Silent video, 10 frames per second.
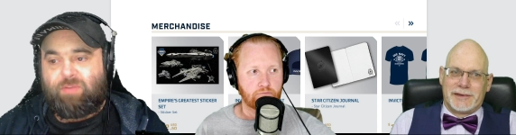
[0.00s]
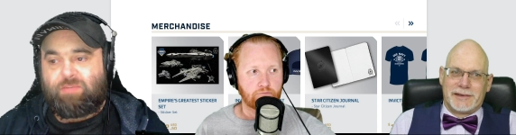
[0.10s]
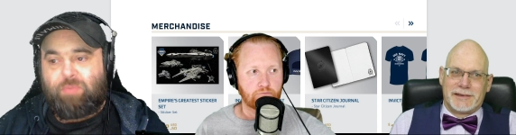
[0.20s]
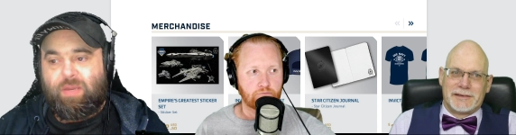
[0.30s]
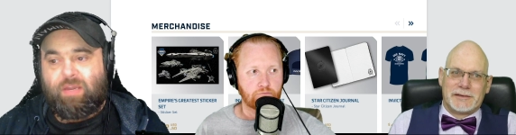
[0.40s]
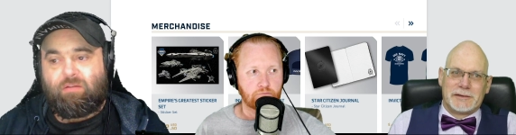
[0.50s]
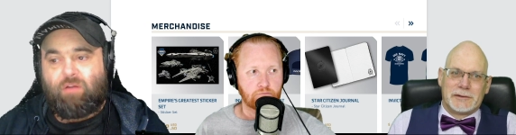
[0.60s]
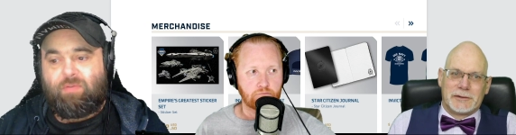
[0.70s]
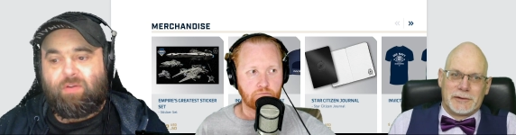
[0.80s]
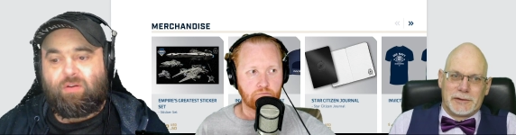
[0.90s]
Speaker 1: bigger,
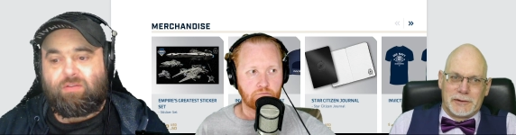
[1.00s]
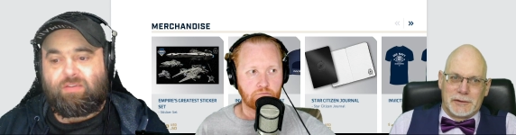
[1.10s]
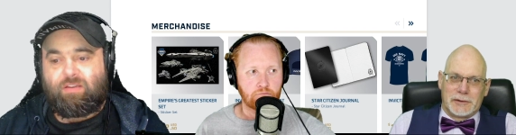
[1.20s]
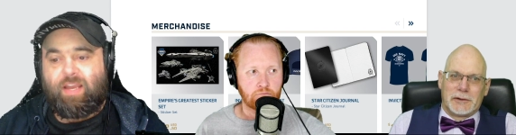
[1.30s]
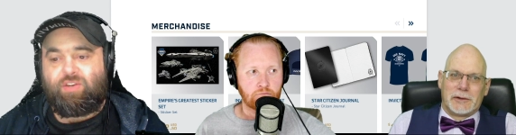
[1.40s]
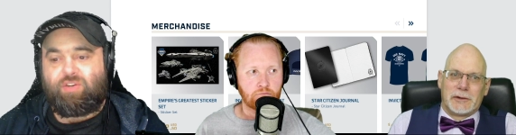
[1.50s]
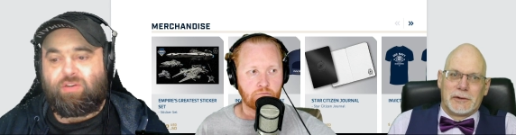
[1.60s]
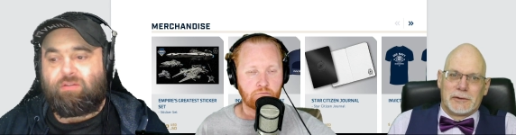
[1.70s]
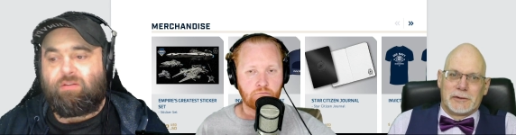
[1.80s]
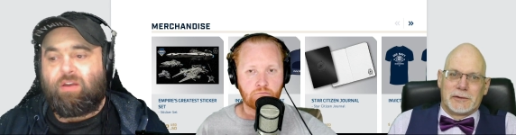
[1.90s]
like the
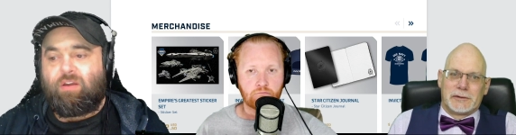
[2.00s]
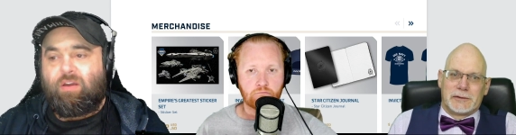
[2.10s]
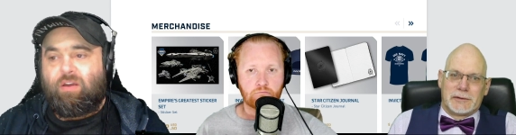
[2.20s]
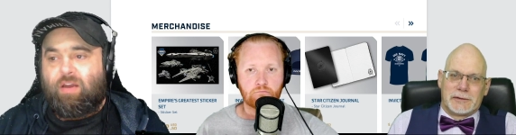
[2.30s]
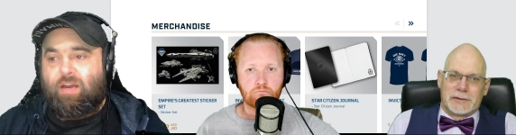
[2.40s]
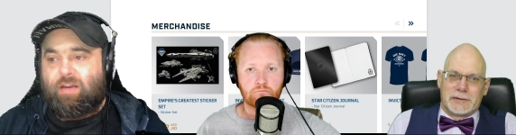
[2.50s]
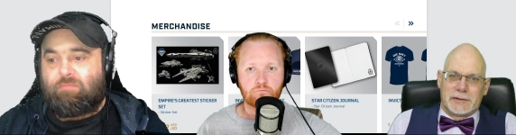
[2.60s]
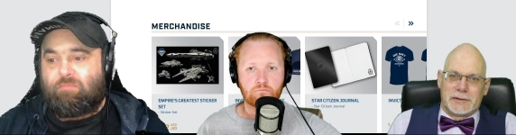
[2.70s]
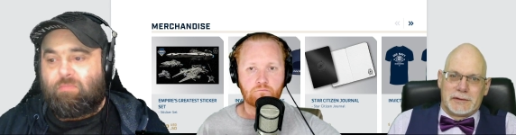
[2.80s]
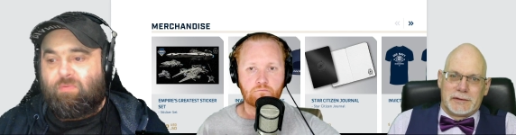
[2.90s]
Constellation,
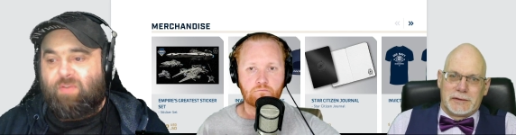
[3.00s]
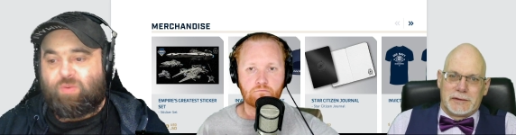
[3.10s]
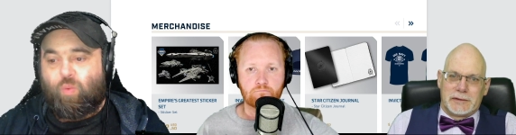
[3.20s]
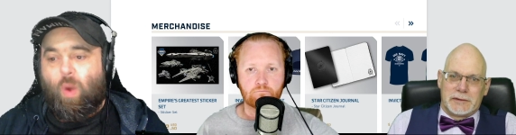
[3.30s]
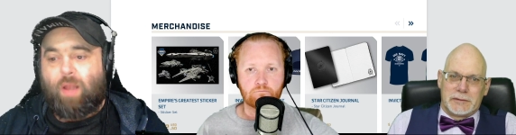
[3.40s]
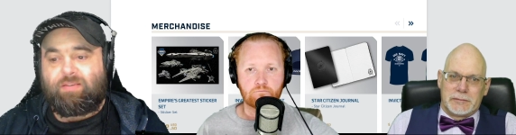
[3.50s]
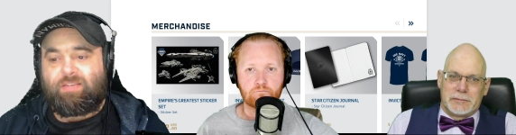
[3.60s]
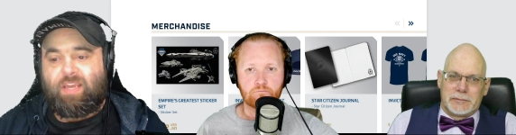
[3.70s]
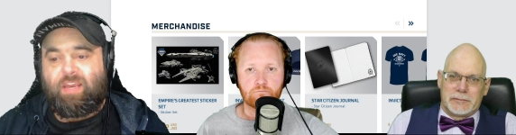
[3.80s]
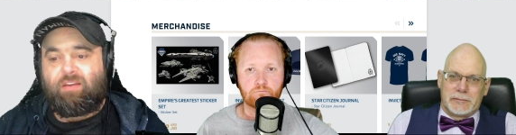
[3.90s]
um, this one
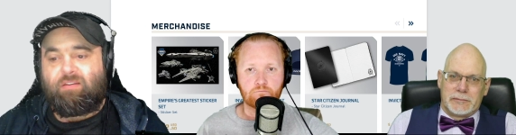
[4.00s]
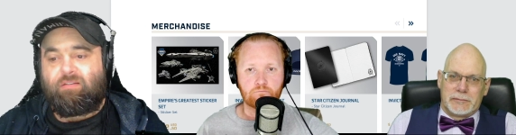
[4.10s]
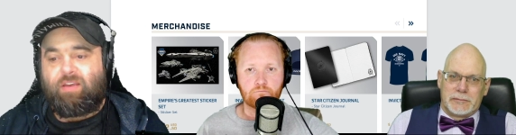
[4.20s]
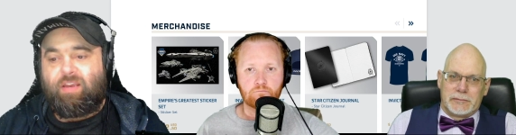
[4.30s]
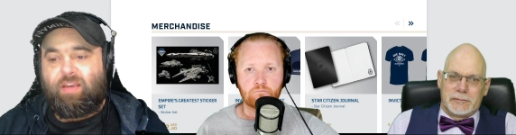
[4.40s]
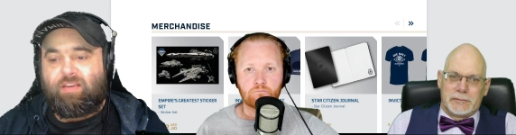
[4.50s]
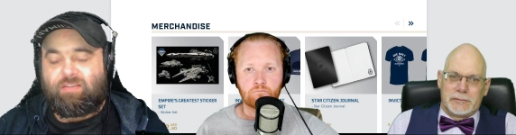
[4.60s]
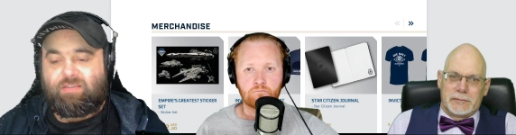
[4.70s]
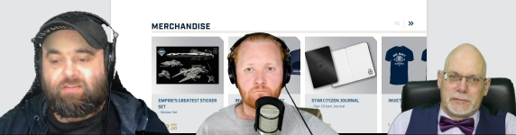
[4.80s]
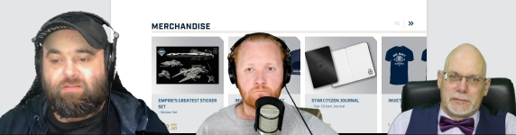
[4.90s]
skin
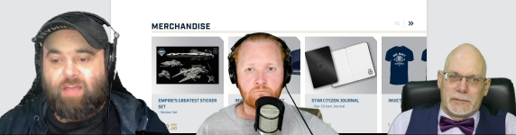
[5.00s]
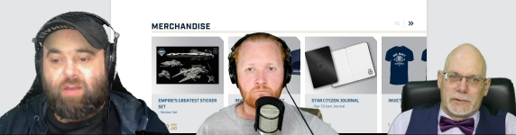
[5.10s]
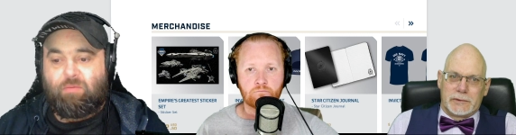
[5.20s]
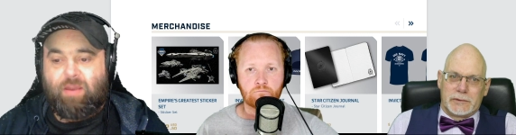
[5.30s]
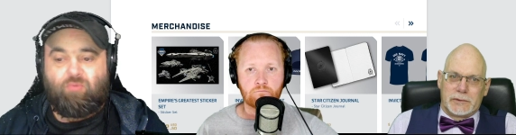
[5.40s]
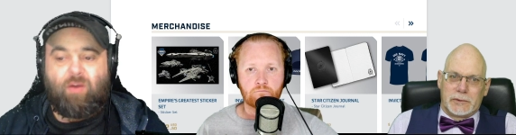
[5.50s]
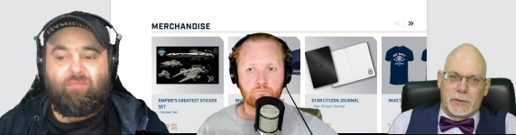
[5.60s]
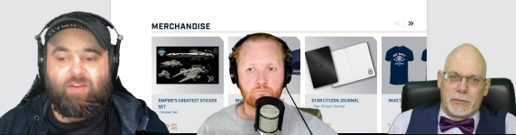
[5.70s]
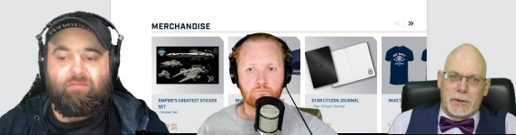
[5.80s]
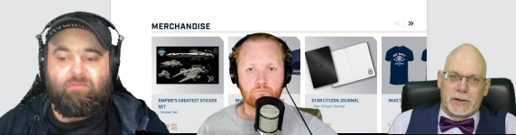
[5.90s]
is that'll be a
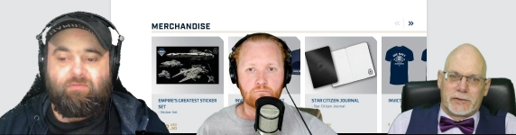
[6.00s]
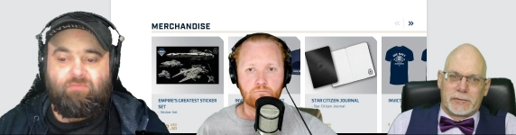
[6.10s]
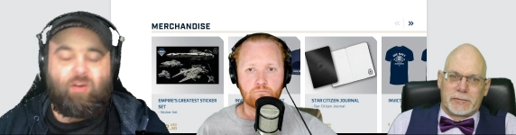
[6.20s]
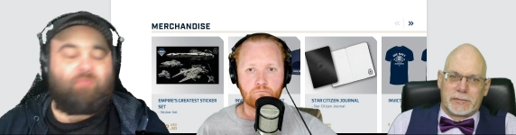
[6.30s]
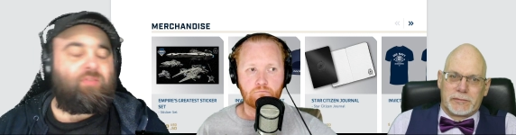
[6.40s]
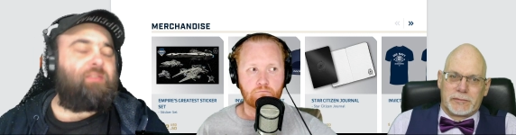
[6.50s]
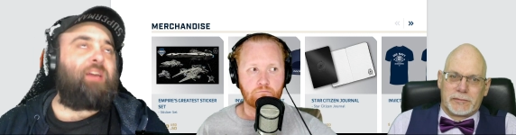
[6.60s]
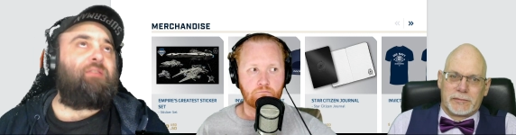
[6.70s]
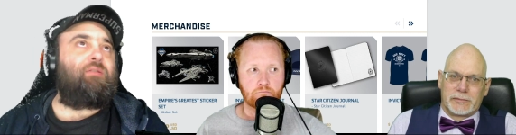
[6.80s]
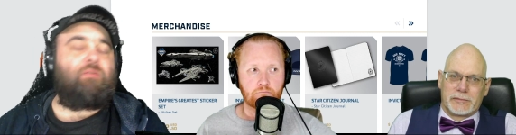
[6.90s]
roughly roughly
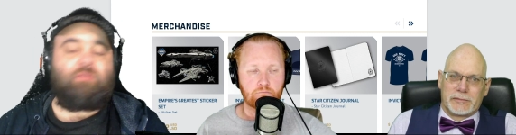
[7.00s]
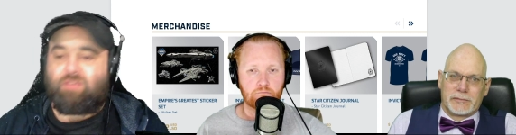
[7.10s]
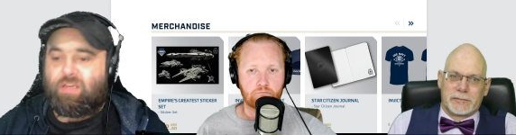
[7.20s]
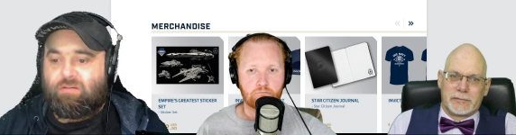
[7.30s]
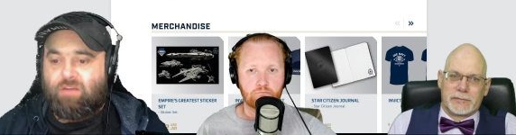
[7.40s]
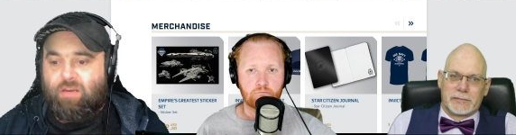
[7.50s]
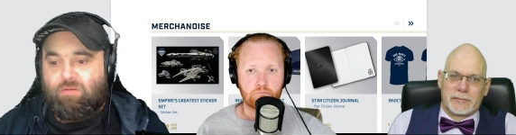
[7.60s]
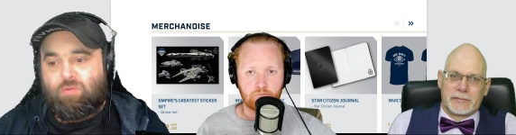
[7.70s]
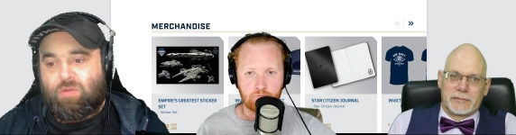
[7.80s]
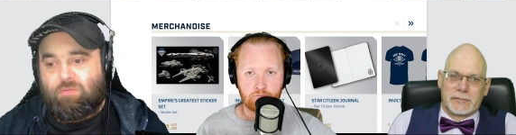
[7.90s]
ten dollars in in
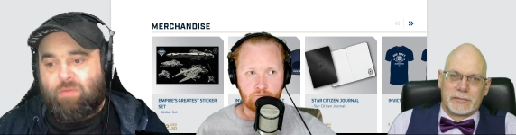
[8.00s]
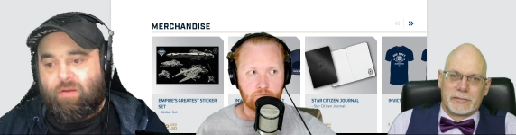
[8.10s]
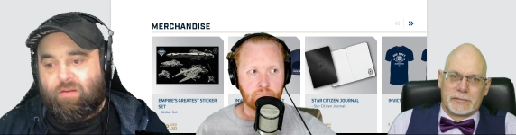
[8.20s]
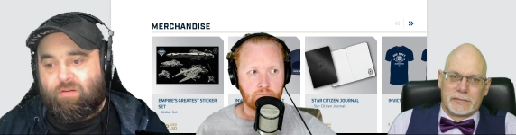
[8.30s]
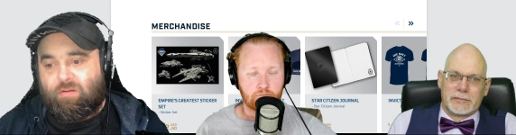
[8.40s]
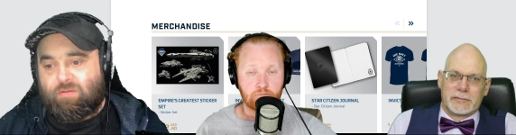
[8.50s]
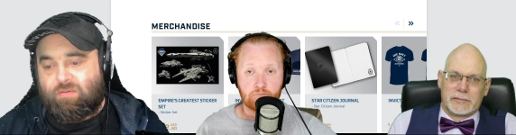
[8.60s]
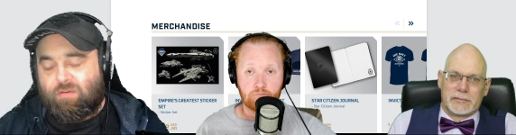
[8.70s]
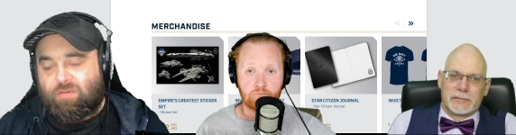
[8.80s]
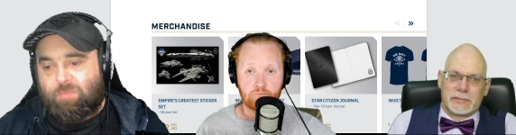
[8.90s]
normal American dollars,
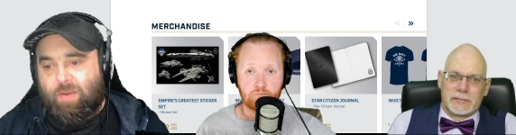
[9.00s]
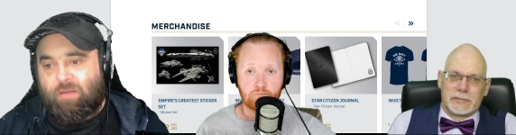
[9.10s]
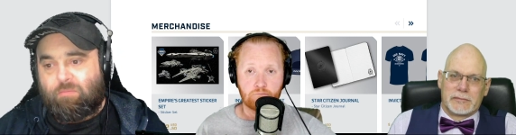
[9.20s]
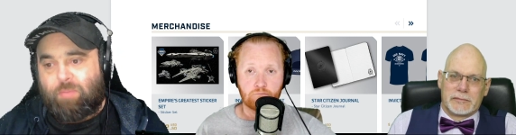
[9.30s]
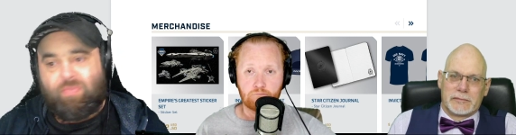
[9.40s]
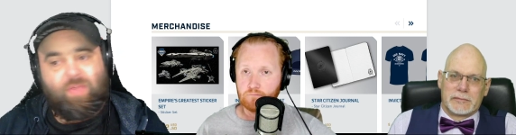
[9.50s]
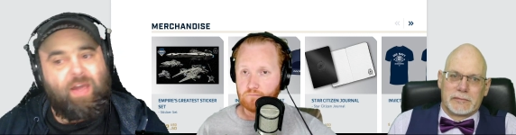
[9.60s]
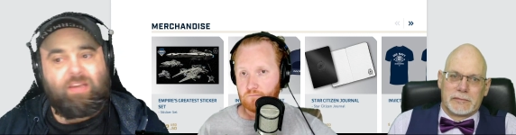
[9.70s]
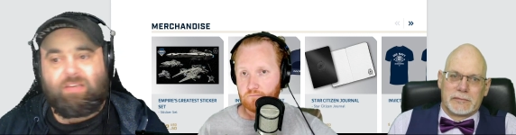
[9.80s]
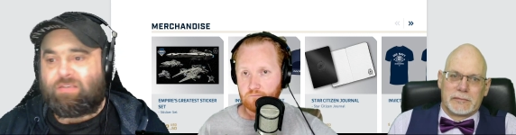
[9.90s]
so to speak. But that
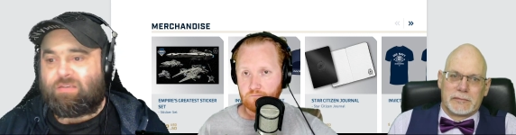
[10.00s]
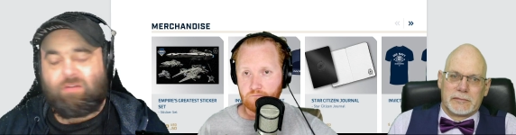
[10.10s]
is